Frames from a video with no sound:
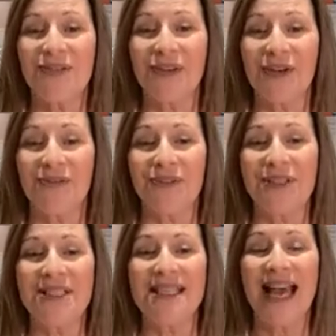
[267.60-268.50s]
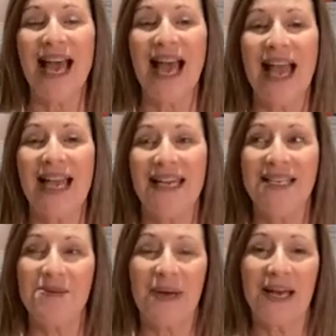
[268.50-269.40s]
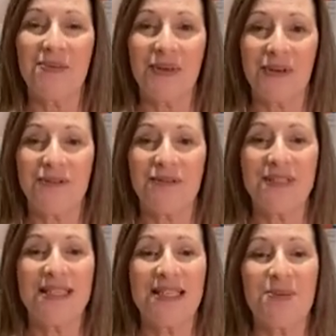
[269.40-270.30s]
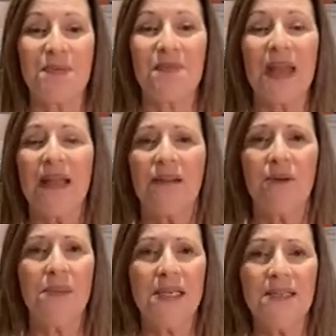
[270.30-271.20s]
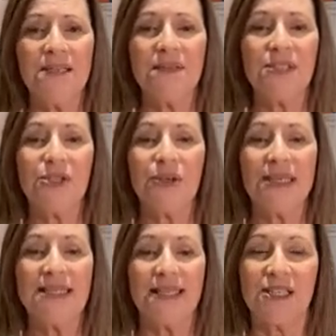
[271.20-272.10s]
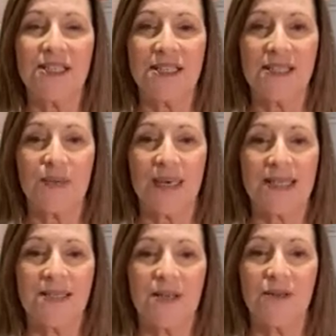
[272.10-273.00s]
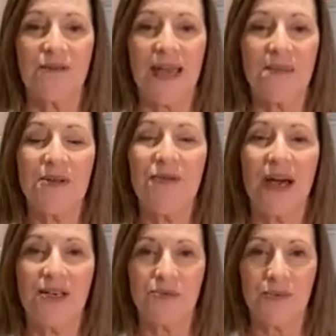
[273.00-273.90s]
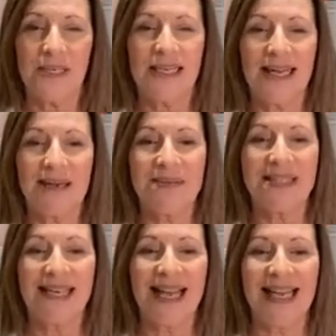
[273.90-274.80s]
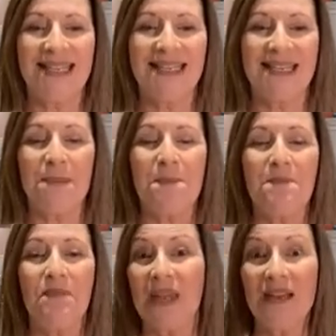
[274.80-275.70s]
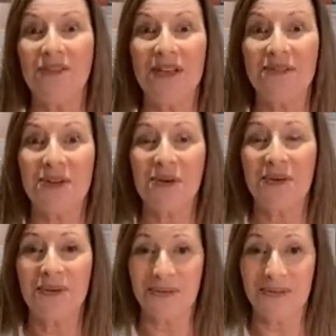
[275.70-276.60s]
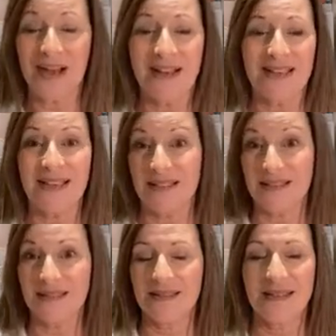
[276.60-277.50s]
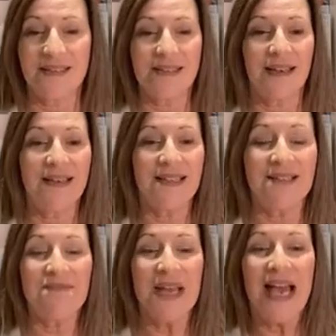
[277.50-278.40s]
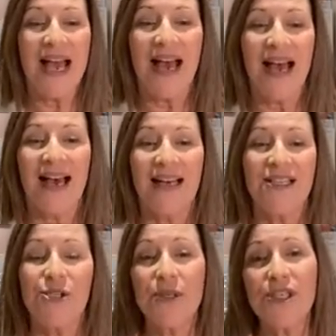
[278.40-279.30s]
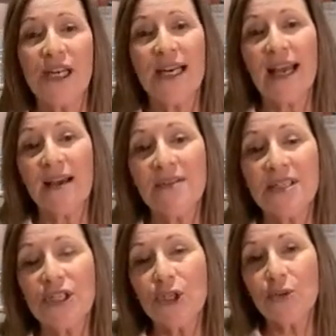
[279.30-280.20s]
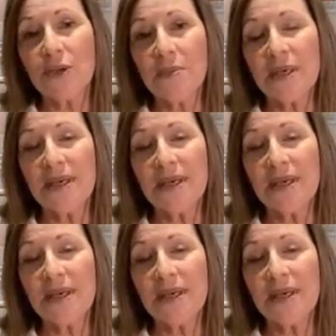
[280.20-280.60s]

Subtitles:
conference and Martin went off to visit them. There are millions of stories such as this one, so the family finder really comes in handy, and you never know what you'll find, such as I did. JewishGen covers Europe,